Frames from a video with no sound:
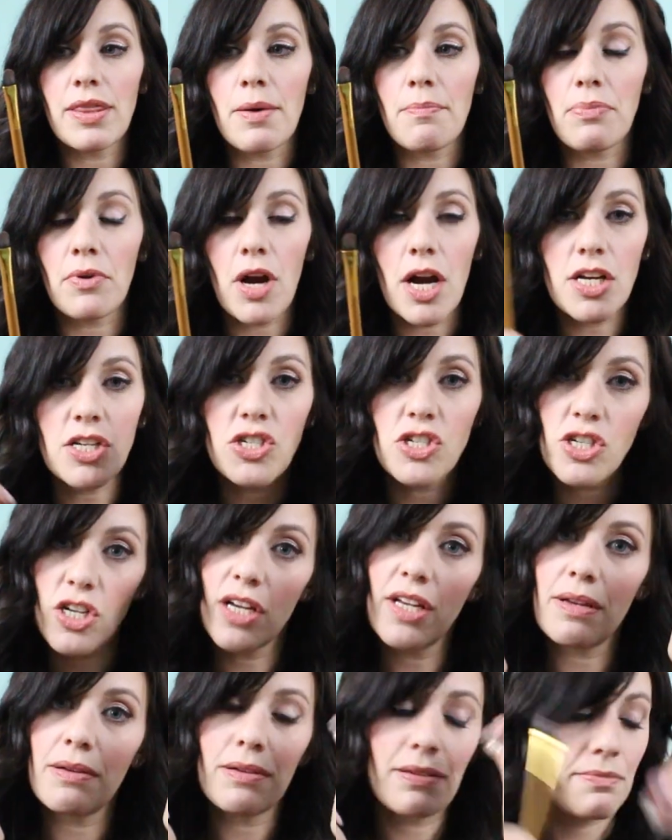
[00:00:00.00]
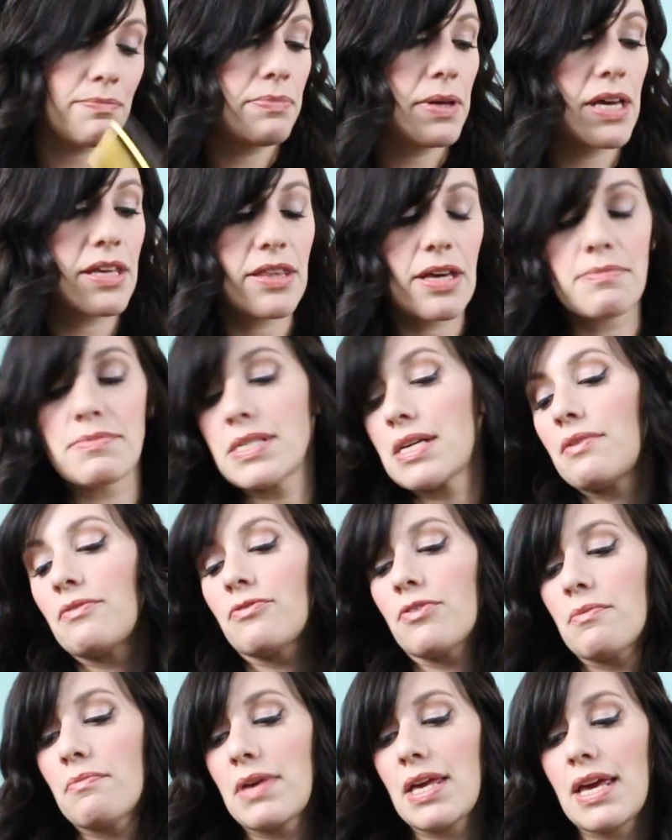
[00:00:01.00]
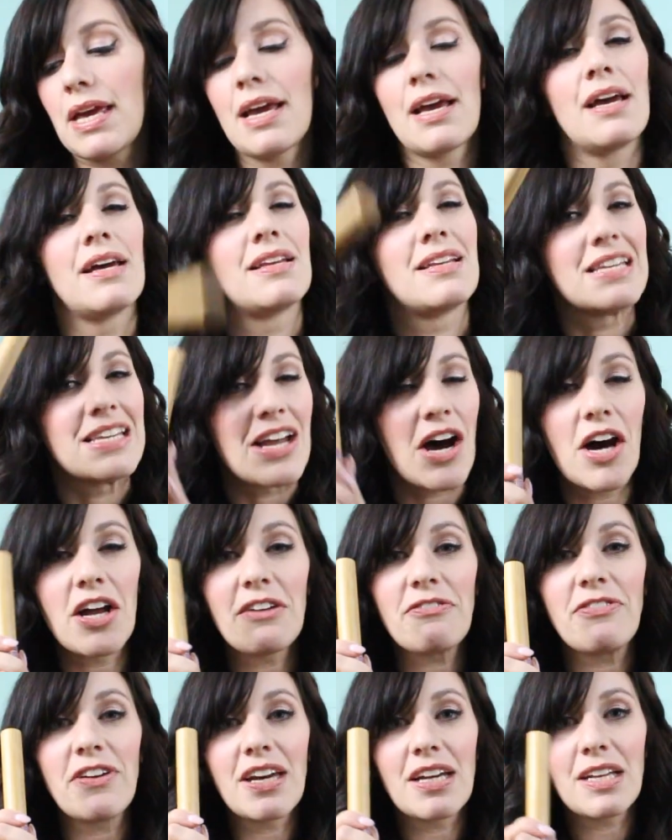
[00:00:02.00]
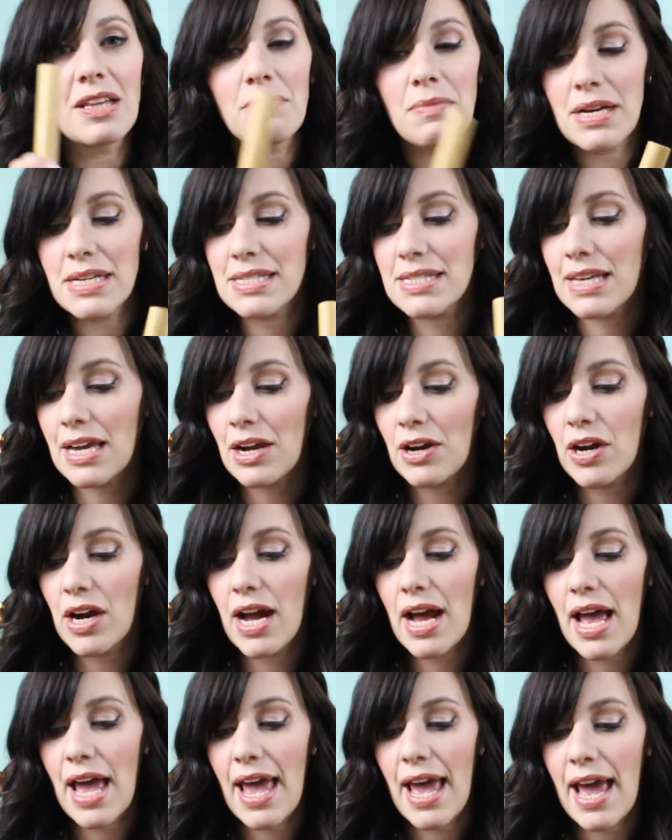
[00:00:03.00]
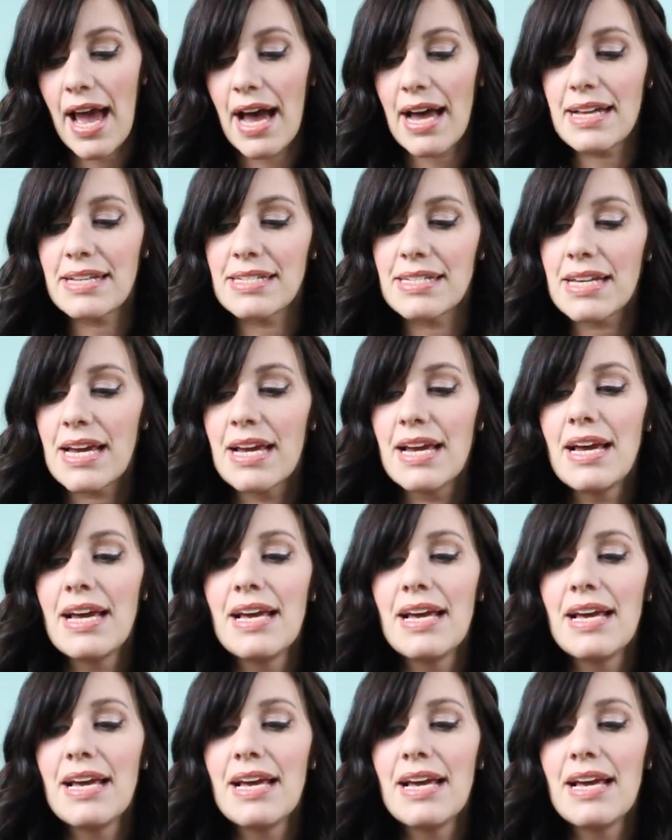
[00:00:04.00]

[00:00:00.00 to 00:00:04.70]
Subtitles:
and the brush, big thumbs up for me. Not a fan of the mascara, and